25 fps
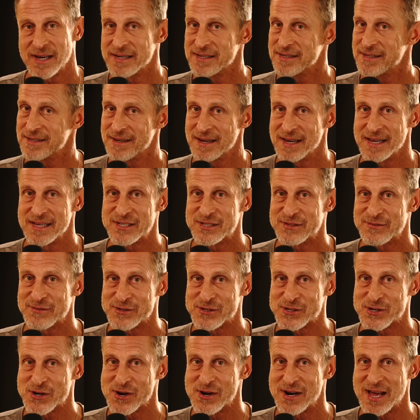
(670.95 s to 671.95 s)
And it's
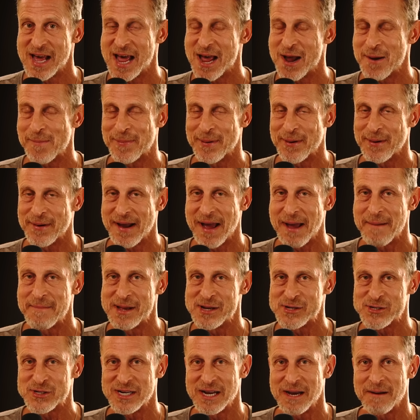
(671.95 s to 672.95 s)
for sure an eye opener. And I
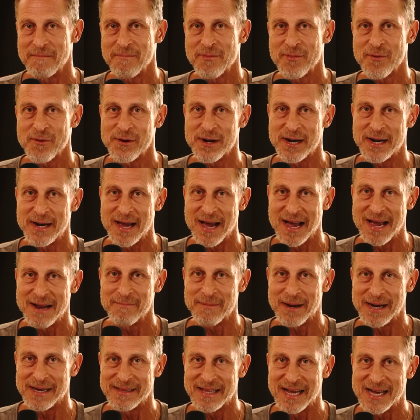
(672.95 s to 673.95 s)
mentioned I'm
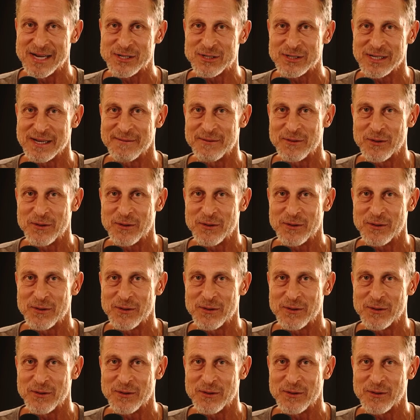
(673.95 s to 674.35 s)
39 biologically,